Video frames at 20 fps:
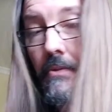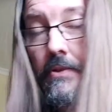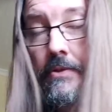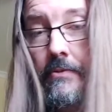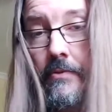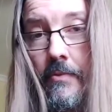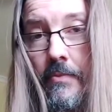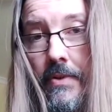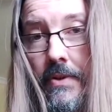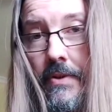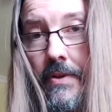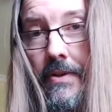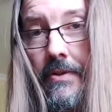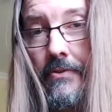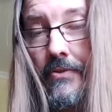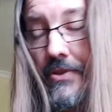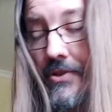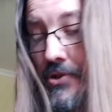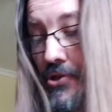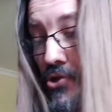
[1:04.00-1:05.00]
what they're talking about, and
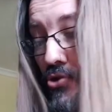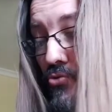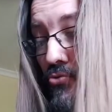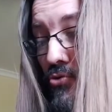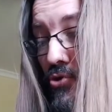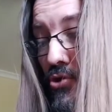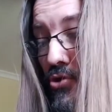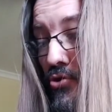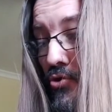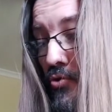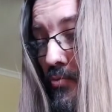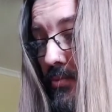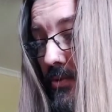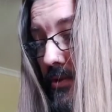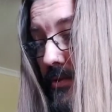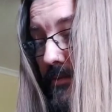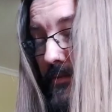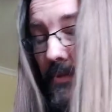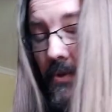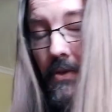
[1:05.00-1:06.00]
on the
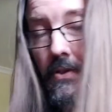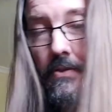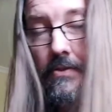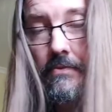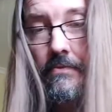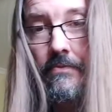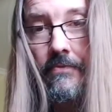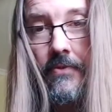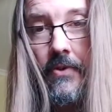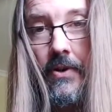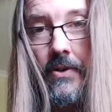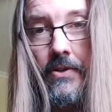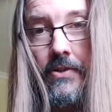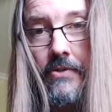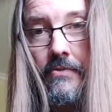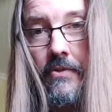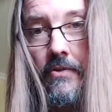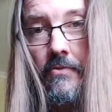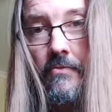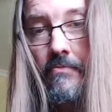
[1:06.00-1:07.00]
YouTubes you can find
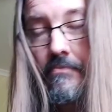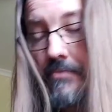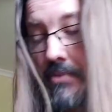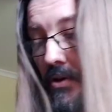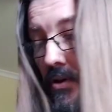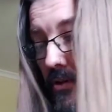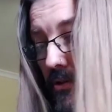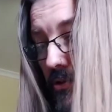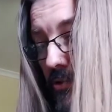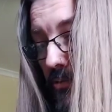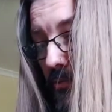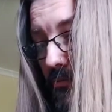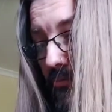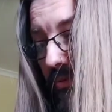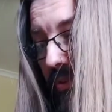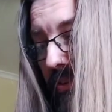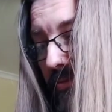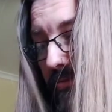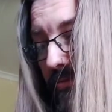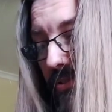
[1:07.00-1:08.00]
your own personal
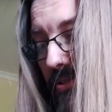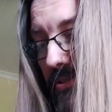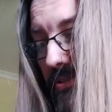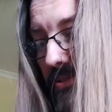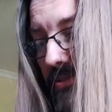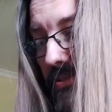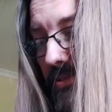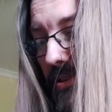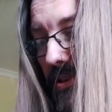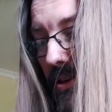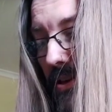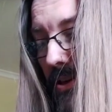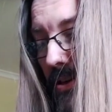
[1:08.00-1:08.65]
preference.